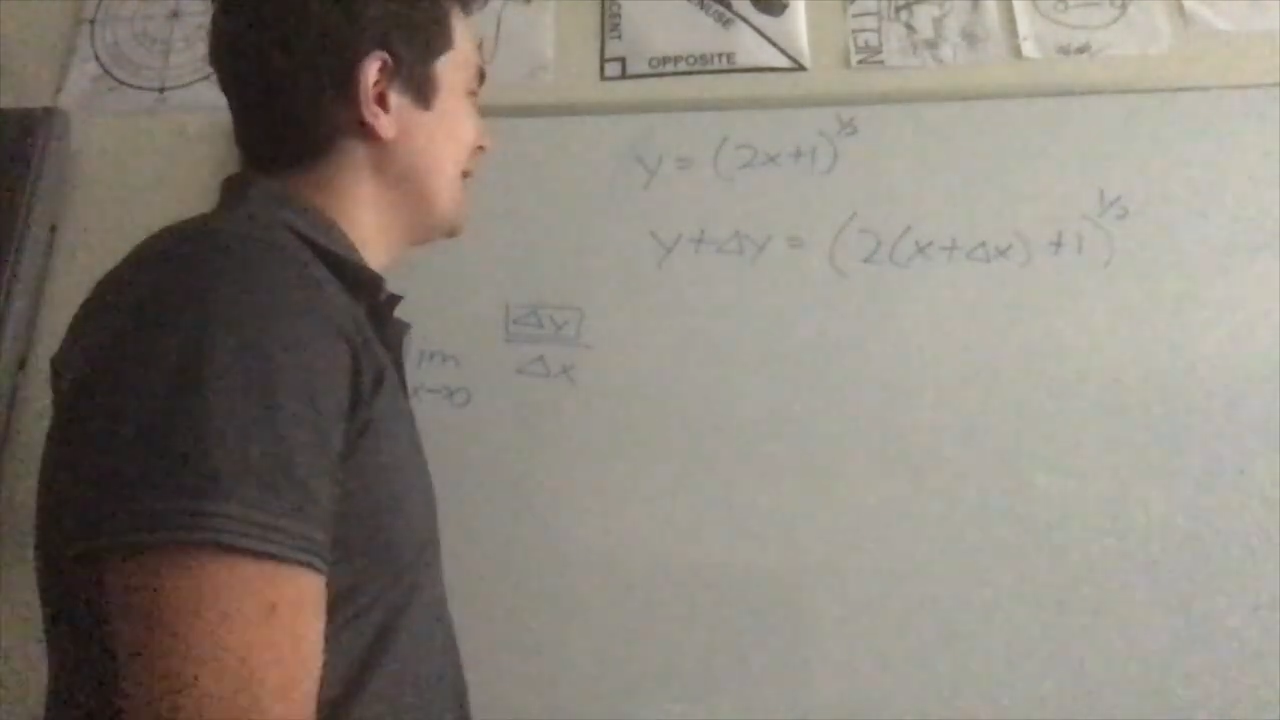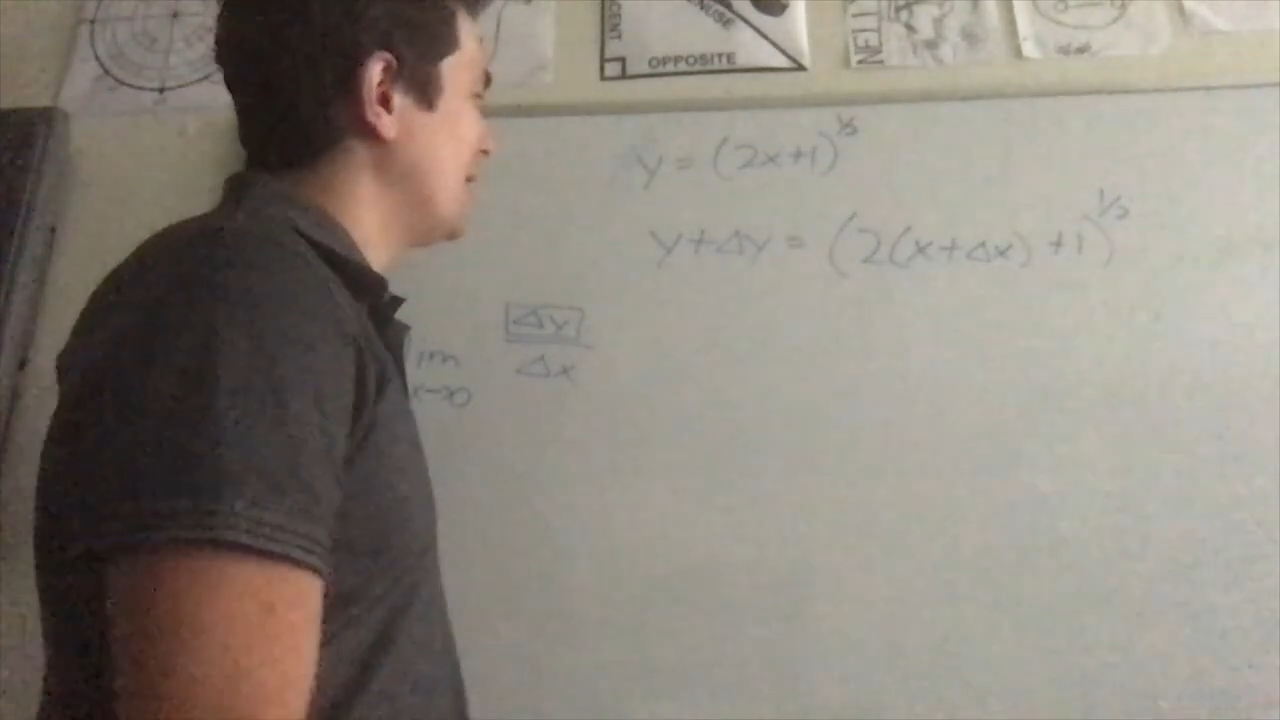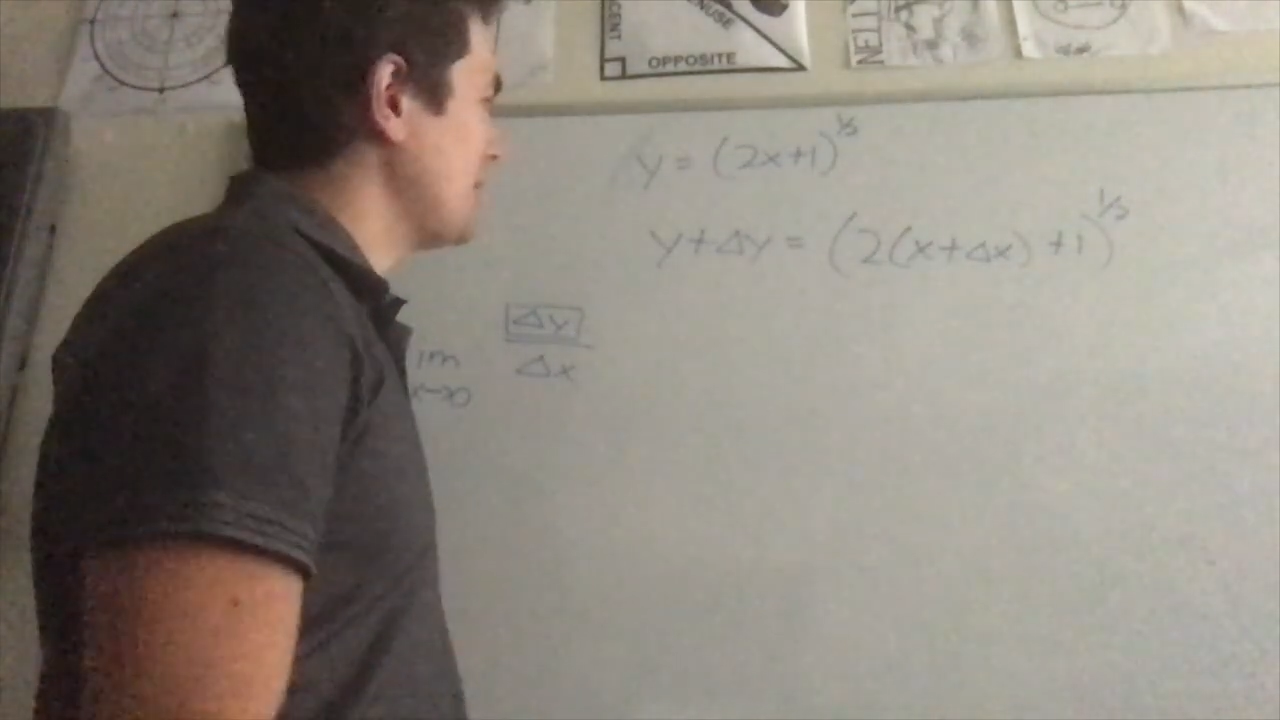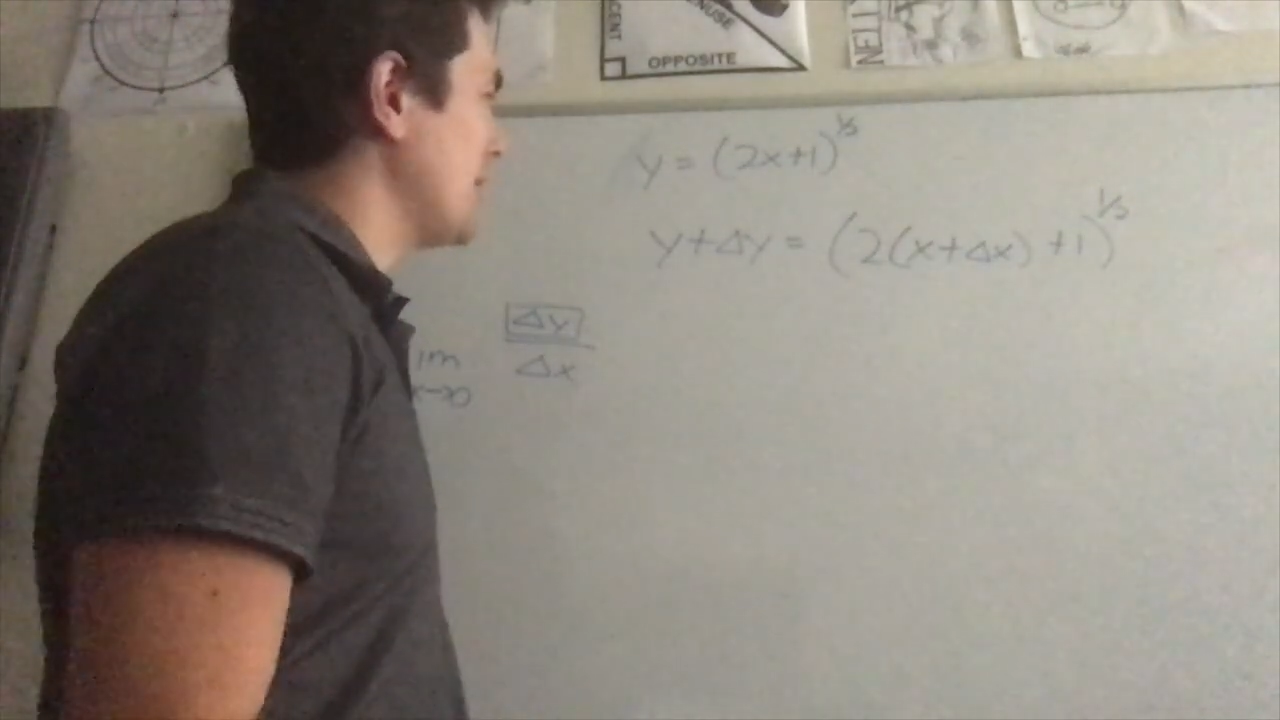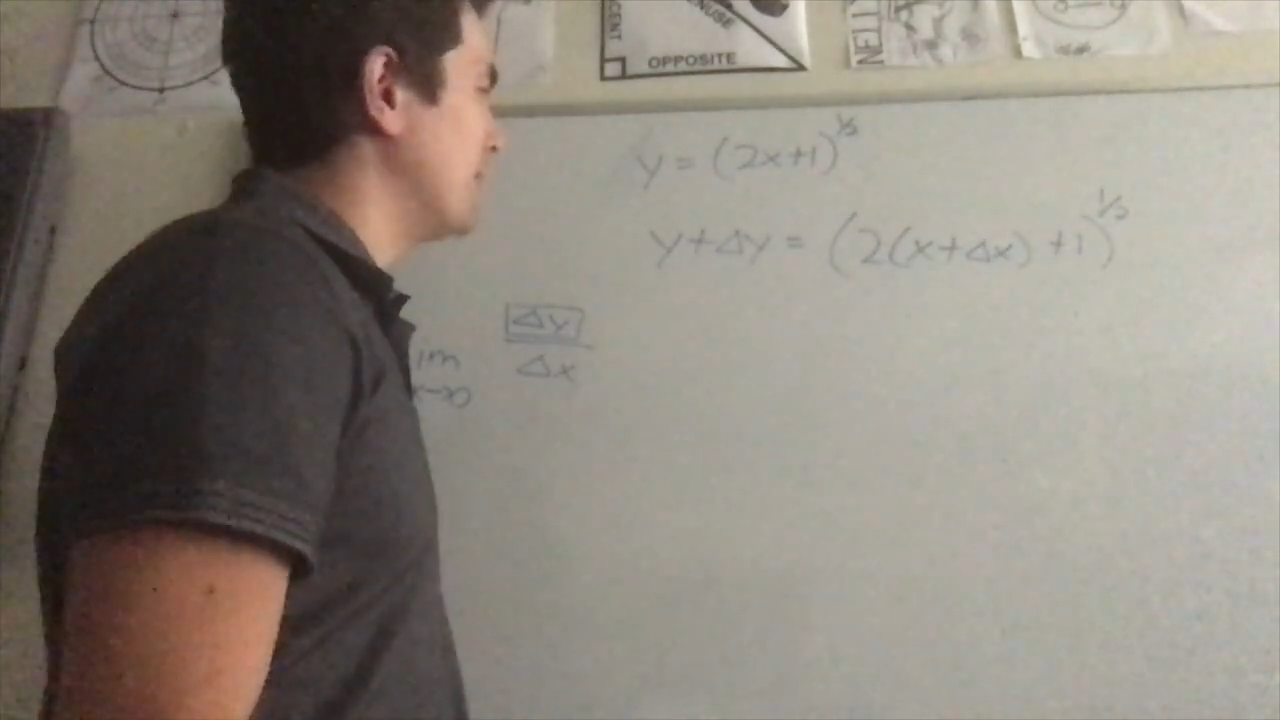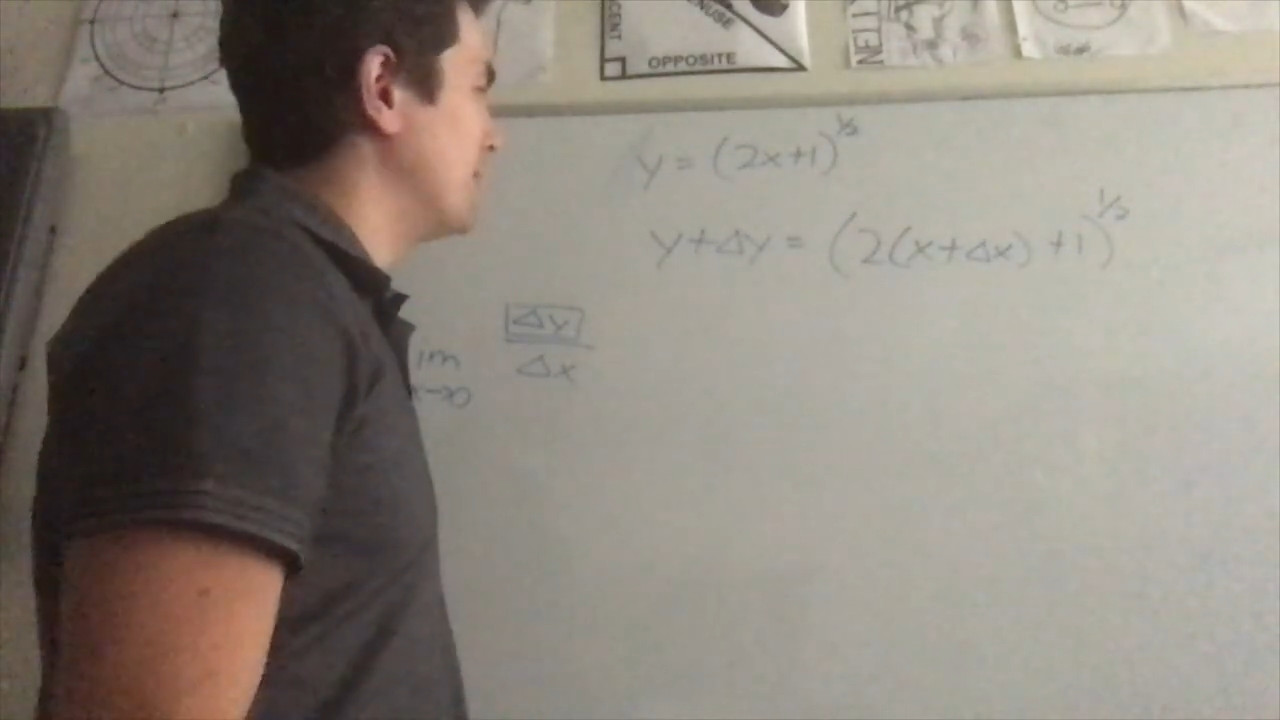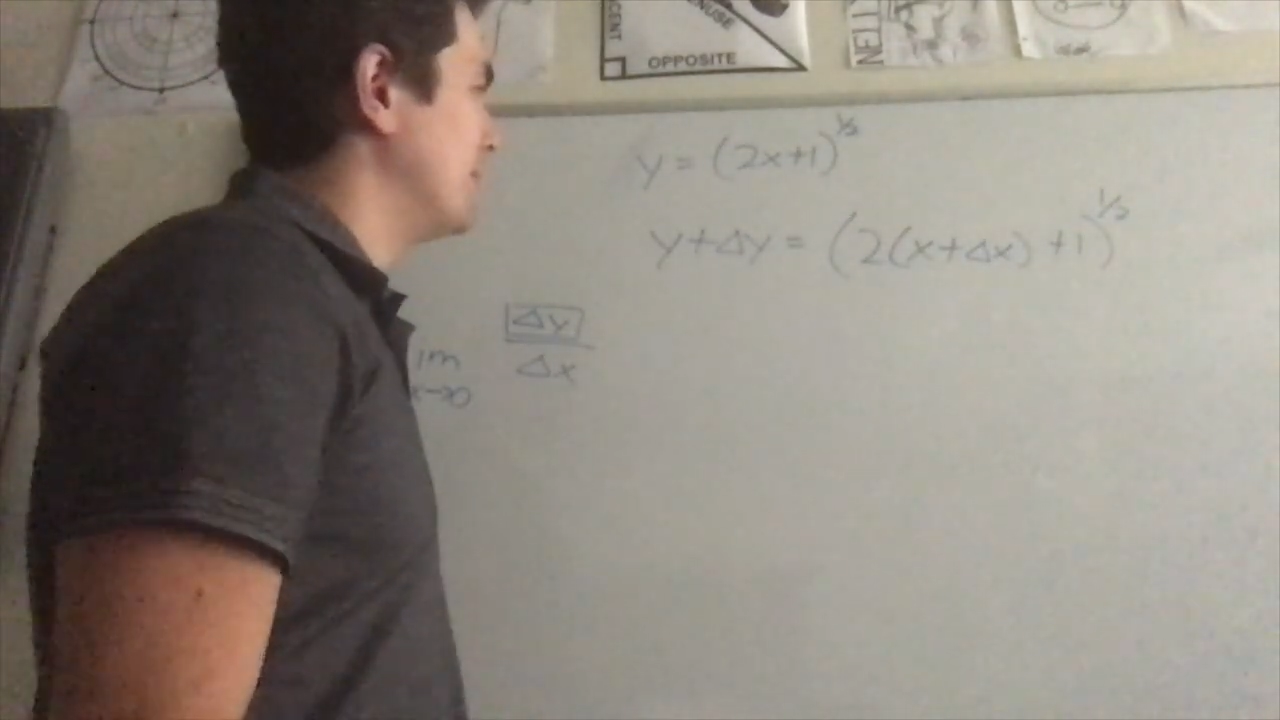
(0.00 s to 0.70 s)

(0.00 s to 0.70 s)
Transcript: Okay.